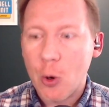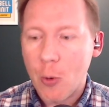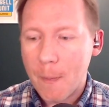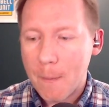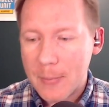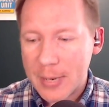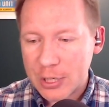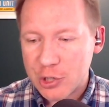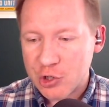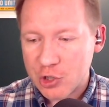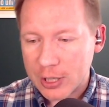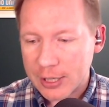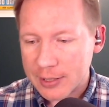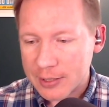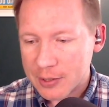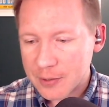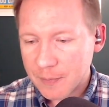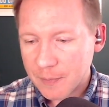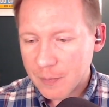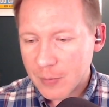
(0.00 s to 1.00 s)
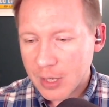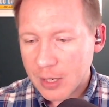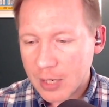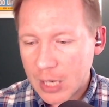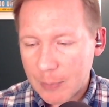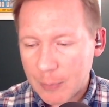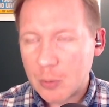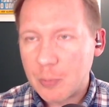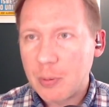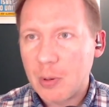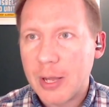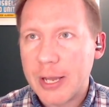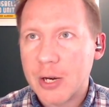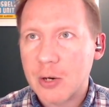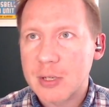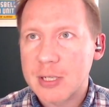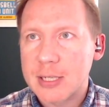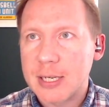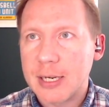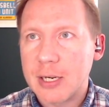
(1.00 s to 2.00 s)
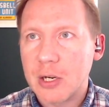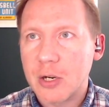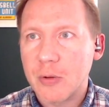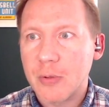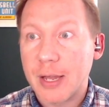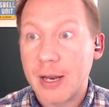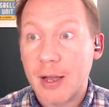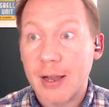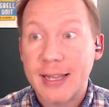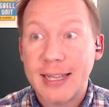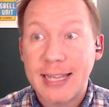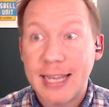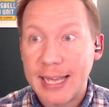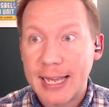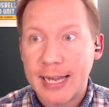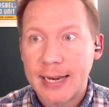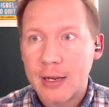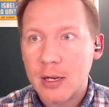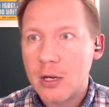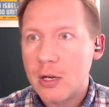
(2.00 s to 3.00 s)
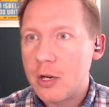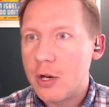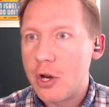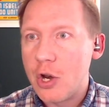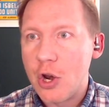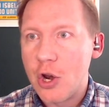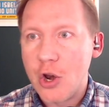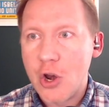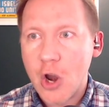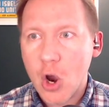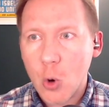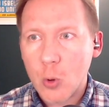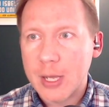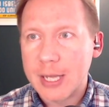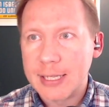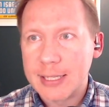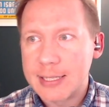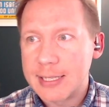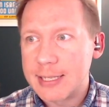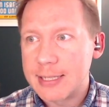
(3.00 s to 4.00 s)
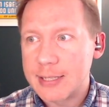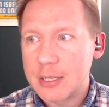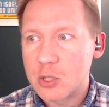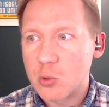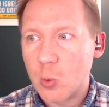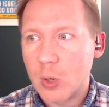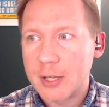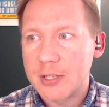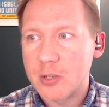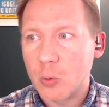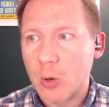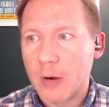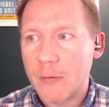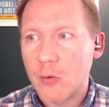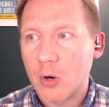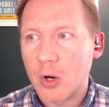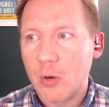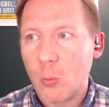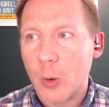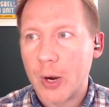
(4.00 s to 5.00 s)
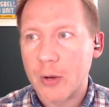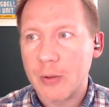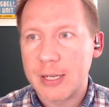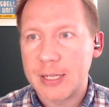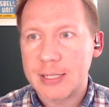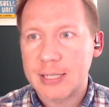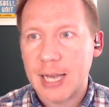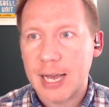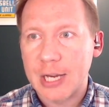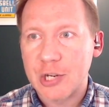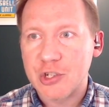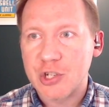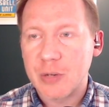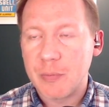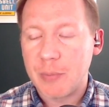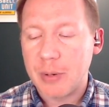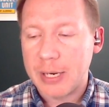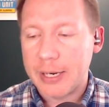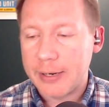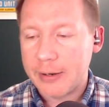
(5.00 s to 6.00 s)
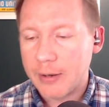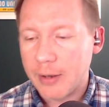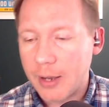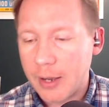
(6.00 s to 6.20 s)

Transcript: Missions. Couple players here that, again, no consensus whatsoever on where these guys should be.